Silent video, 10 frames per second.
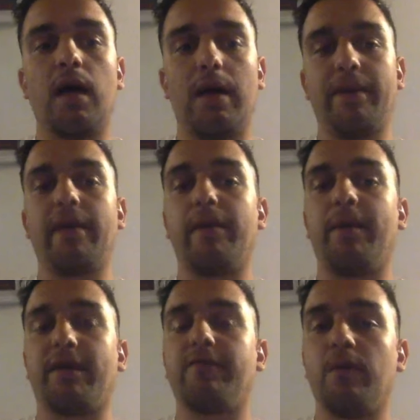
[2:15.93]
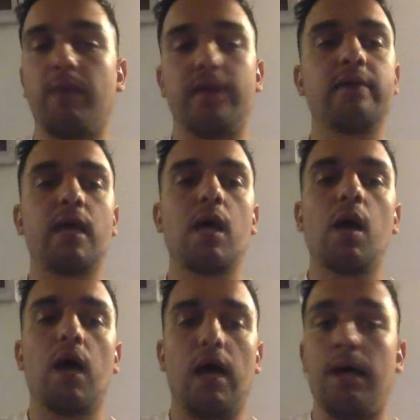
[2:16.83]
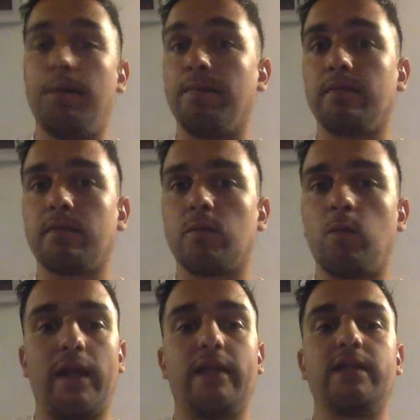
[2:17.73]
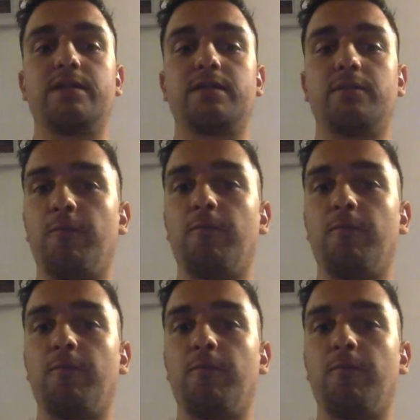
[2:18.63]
a binary packed format, when it is